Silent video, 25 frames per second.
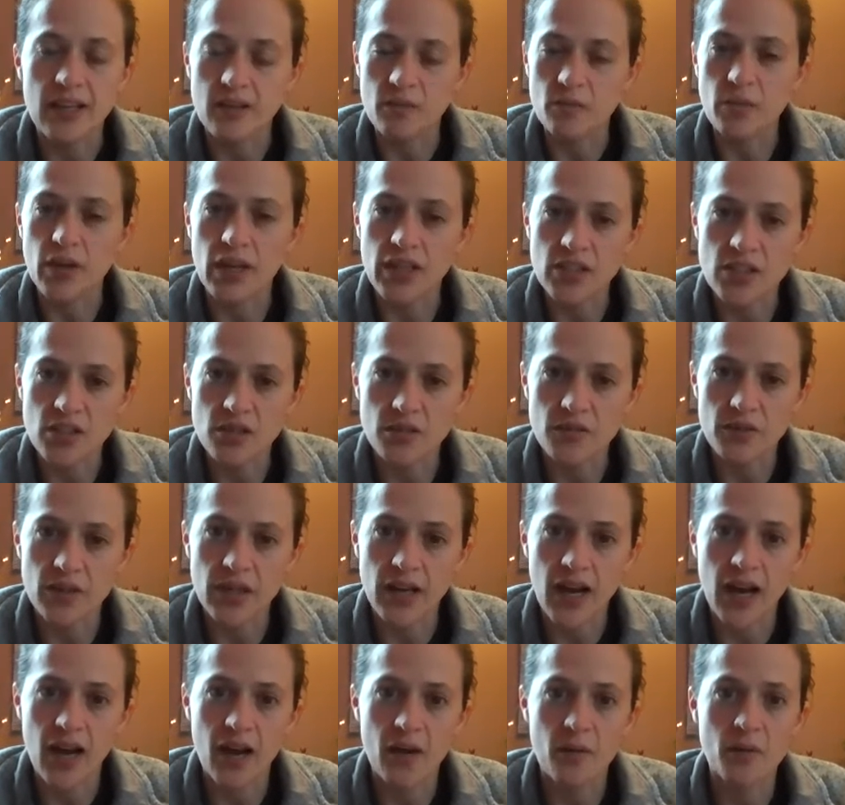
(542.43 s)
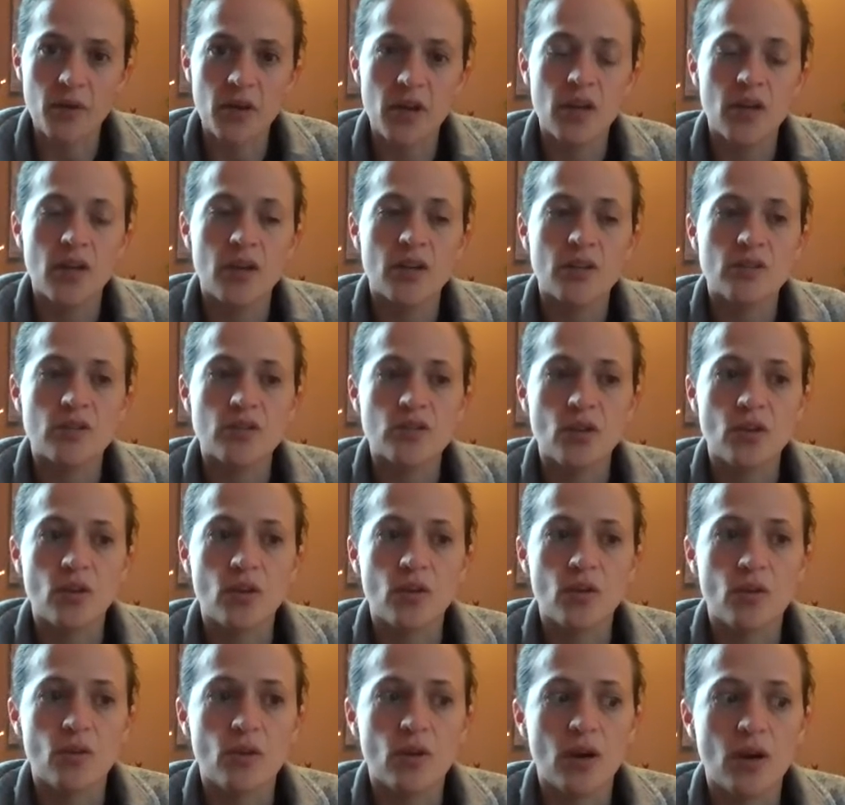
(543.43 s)
inpatient rehab.
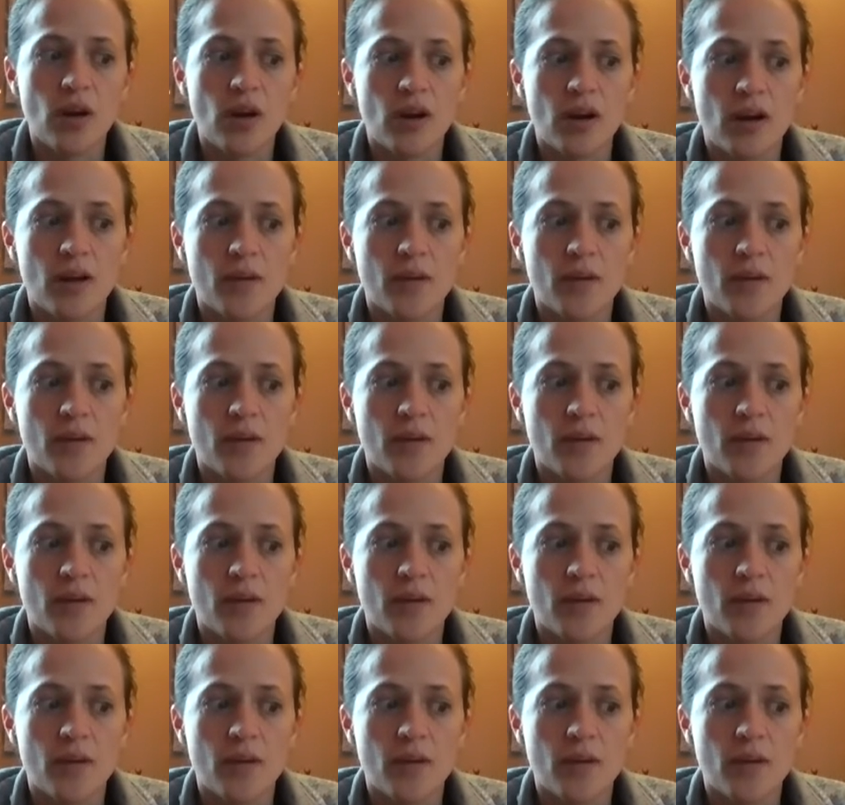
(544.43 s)
So